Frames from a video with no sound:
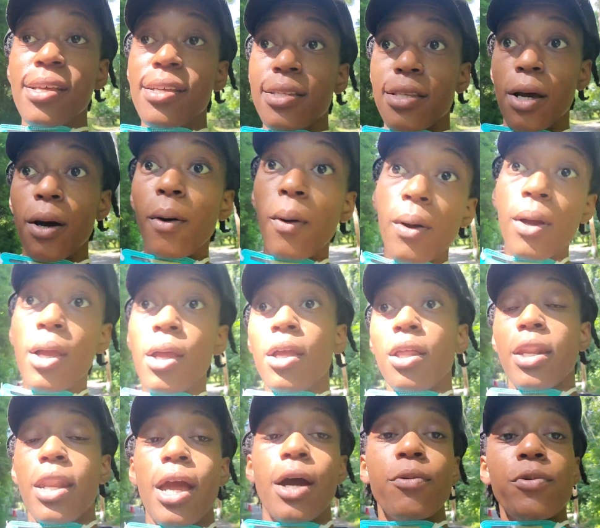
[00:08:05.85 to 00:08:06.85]
So
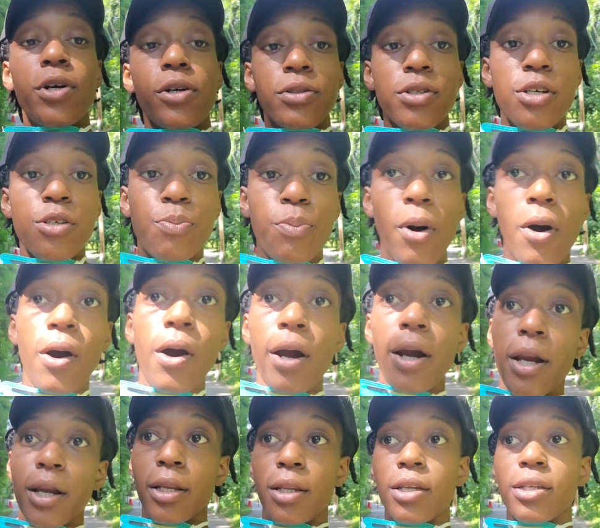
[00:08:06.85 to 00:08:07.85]
now we're on this
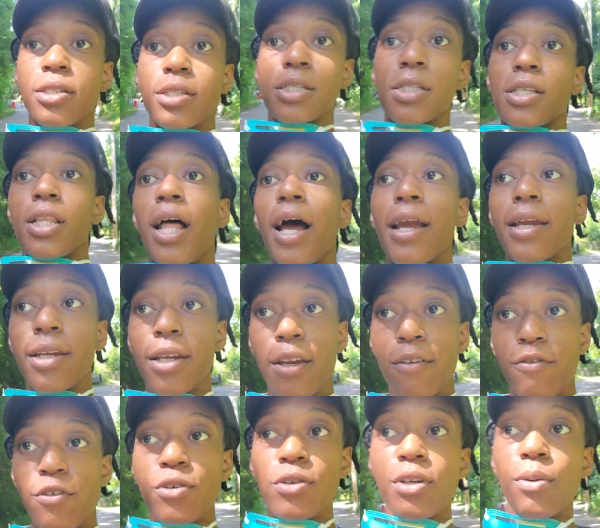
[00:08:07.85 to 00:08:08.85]
part, and this is like,
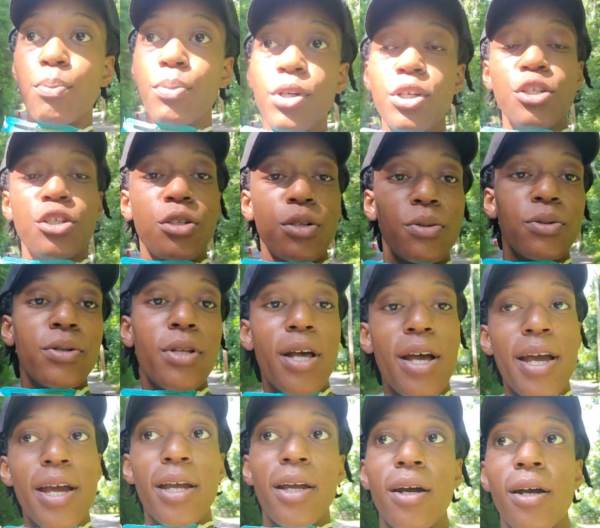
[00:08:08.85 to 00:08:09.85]
if you can push through
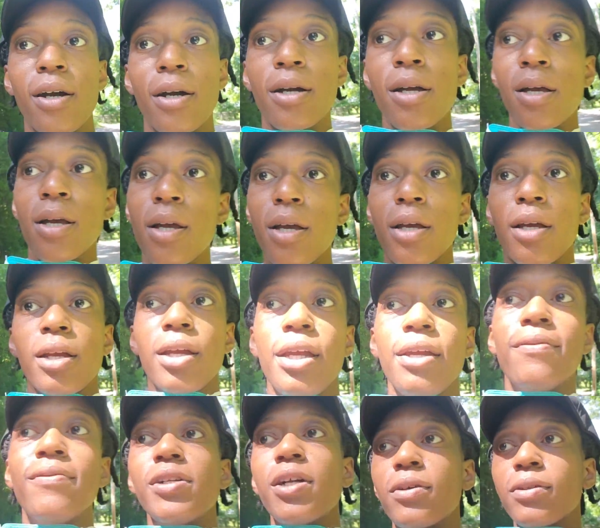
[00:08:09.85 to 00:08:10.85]
that,
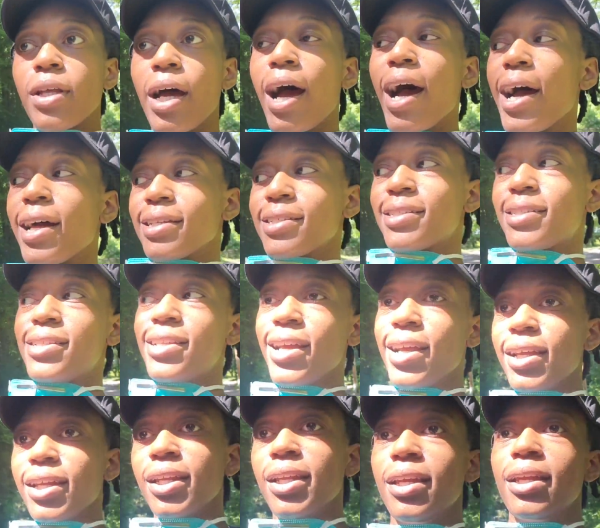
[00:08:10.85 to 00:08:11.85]
even on the hottest
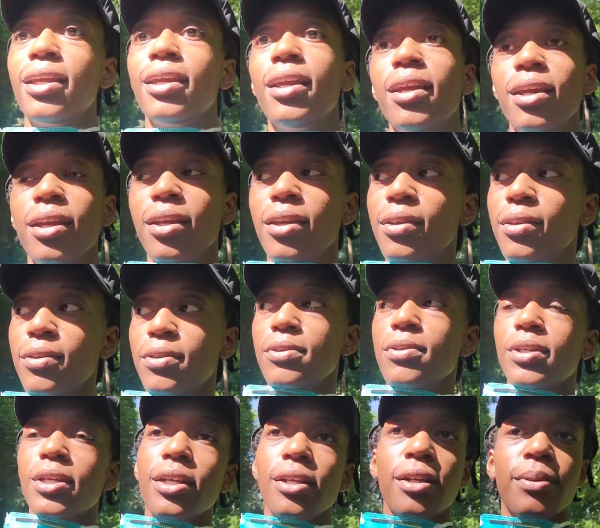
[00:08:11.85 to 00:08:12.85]
day, you'll
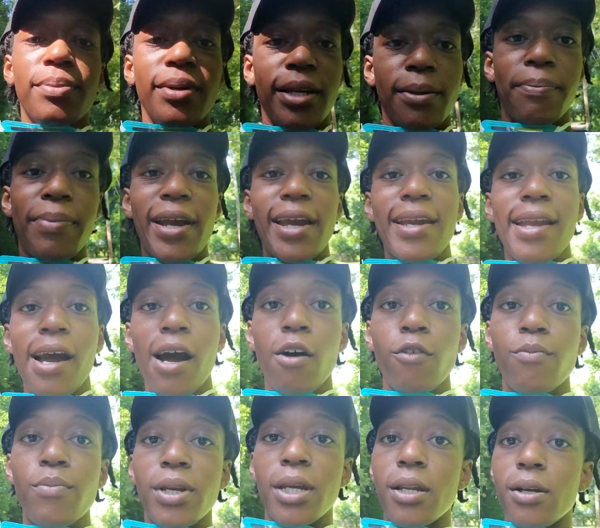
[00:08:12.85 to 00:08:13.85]
get a big payoff
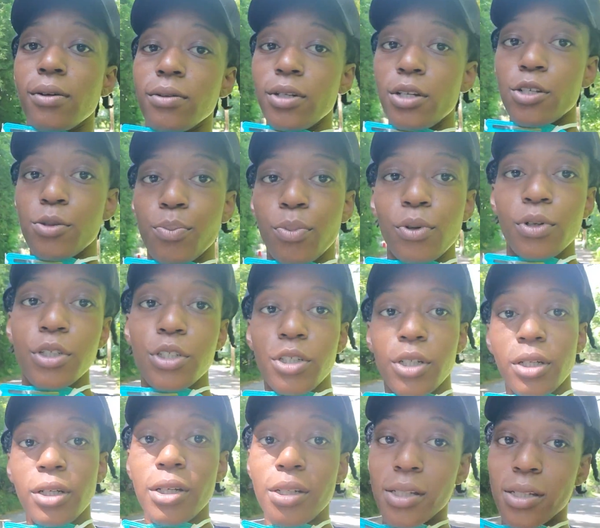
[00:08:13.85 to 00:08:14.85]
being on this portion
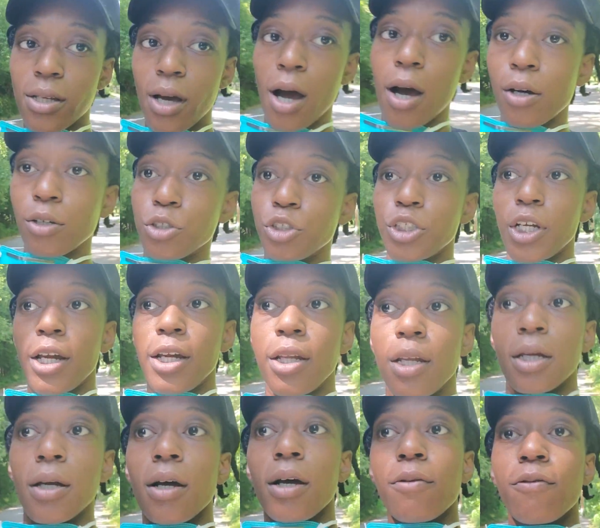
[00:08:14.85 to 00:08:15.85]
because it's all shaded.
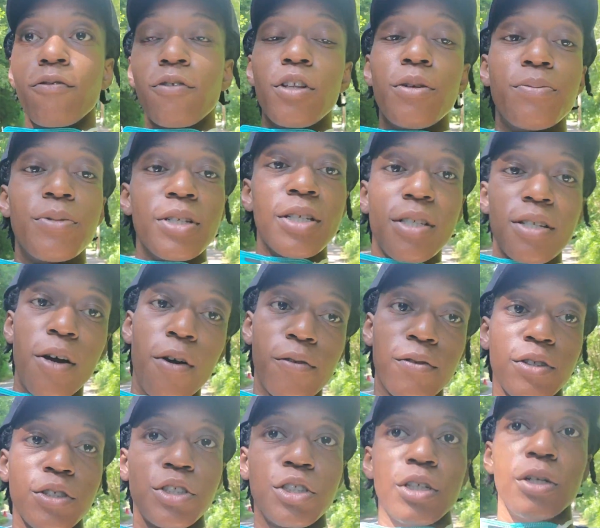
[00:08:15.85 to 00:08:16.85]
I'll flip this over
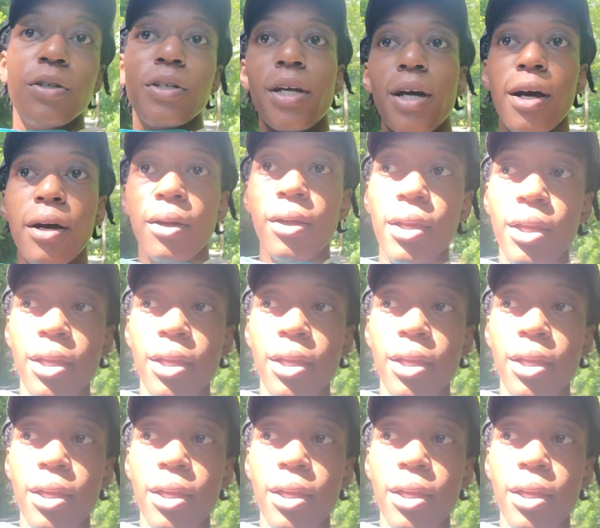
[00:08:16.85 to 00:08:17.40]
and show y'all.